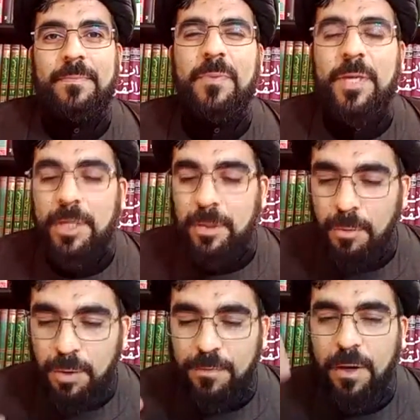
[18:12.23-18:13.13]

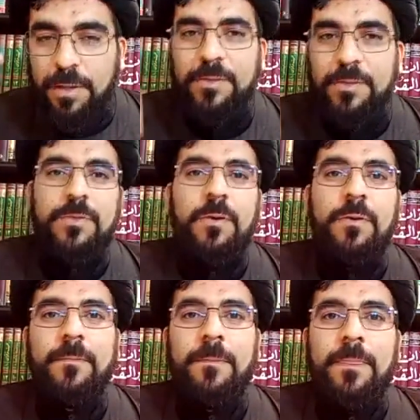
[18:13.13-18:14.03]
Purifies your
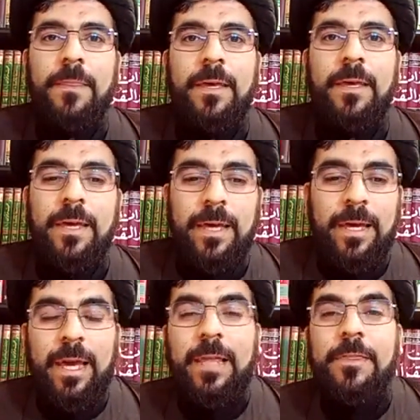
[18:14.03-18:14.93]
soul.
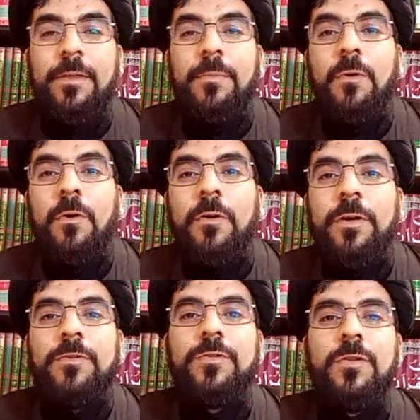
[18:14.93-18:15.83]
And the more
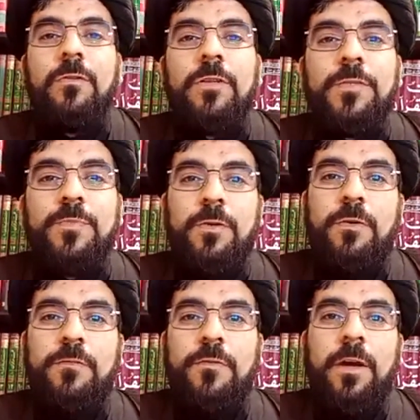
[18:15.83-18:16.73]
your soul is
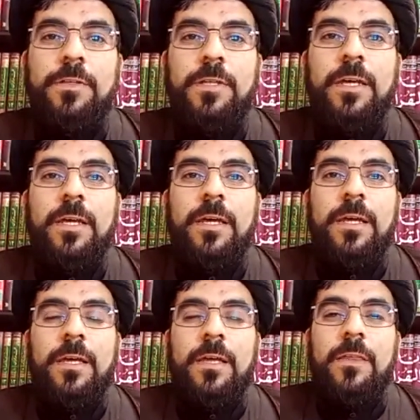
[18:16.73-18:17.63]
purified,
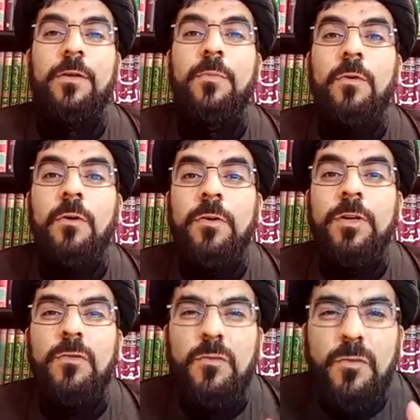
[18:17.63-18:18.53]
the more
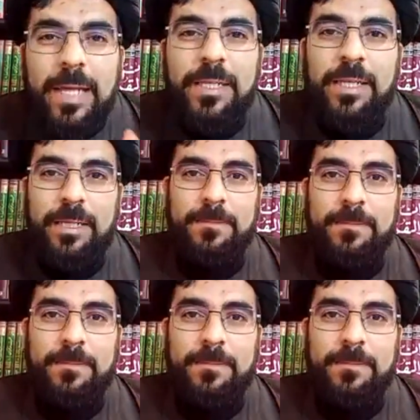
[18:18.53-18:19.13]
you're ready.